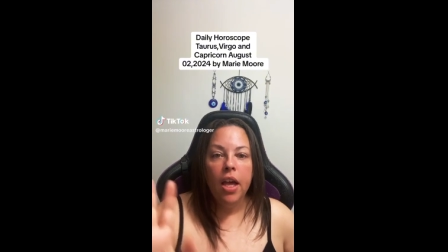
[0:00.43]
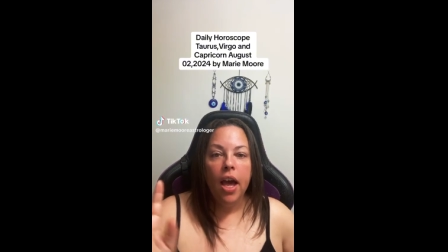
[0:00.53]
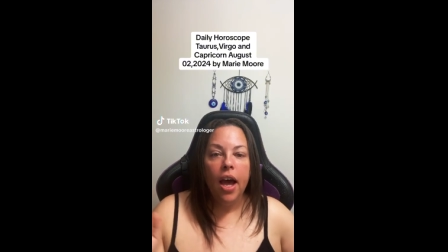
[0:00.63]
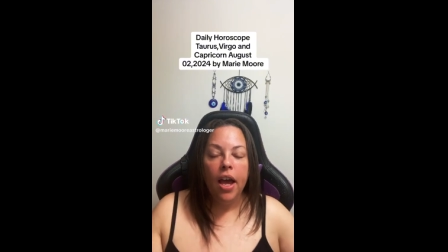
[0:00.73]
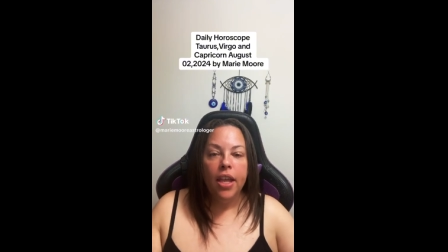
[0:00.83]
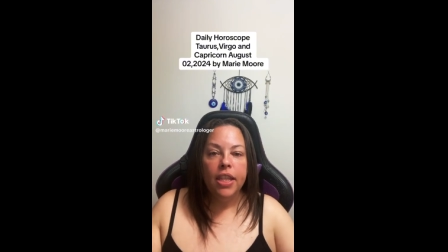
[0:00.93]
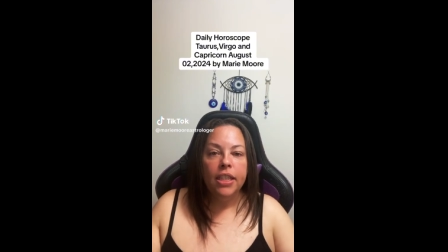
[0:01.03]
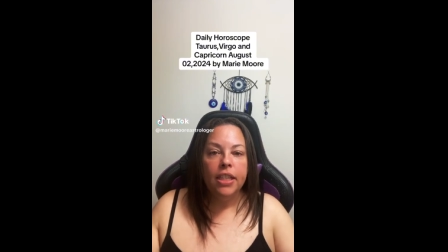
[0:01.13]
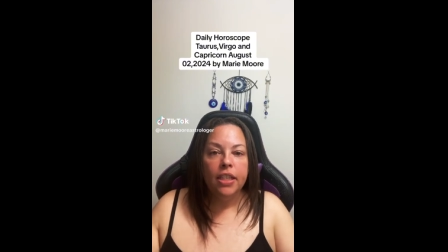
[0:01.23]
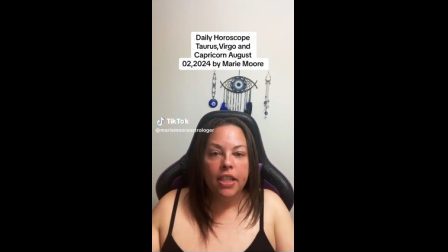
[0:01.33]
Hi,
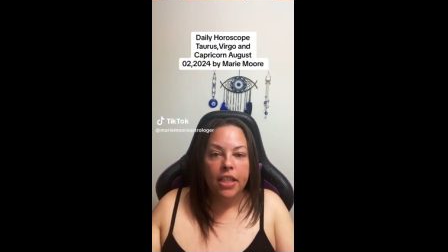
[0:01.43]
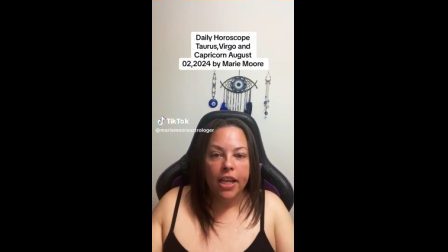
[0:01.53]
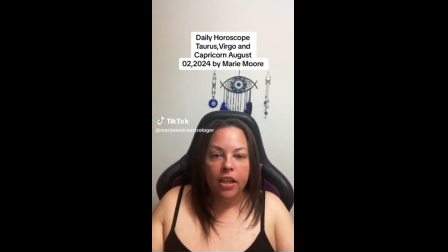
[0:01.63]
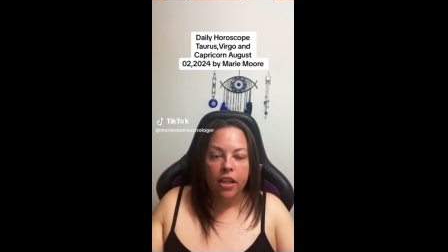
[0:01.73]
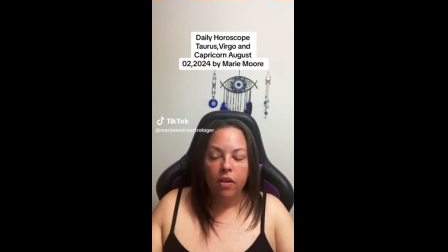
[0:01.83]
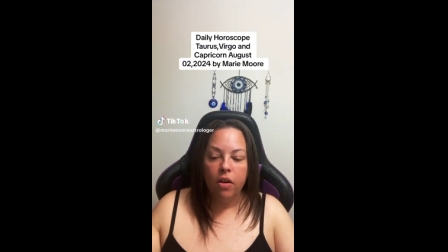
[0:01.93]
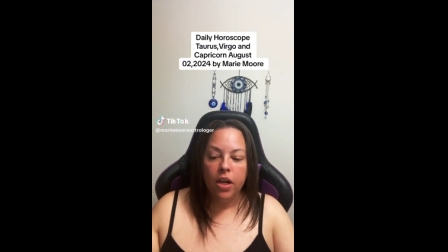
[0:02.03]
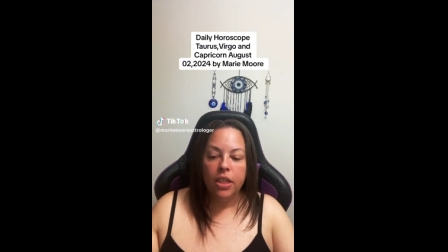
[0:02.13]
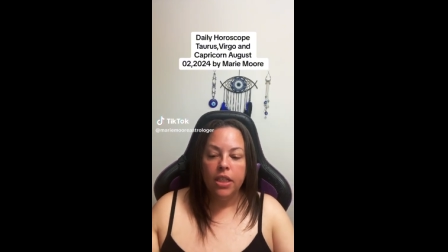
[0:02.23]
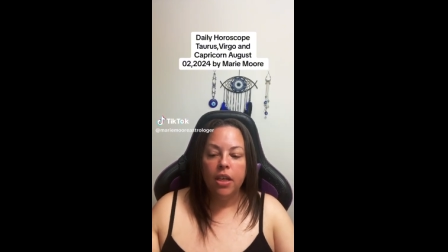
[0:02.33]
this is the Daily
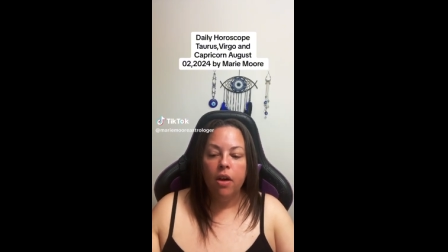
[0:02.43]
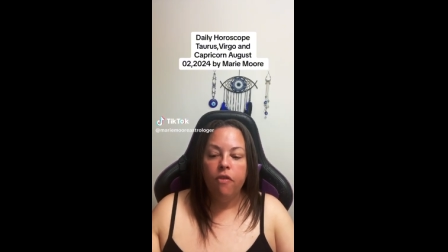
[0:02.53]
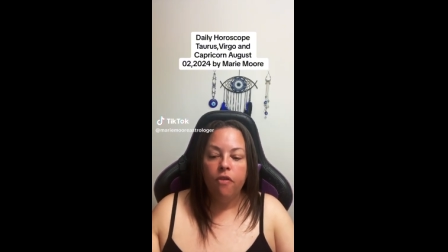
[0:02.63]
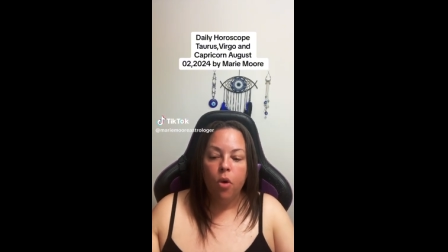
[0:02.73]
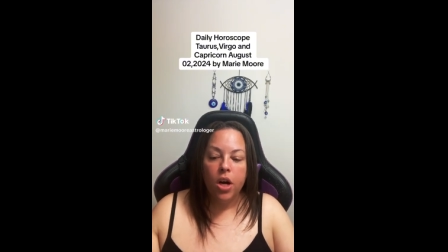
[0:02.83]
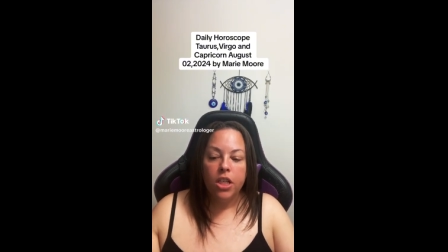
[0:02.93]
Horoscope for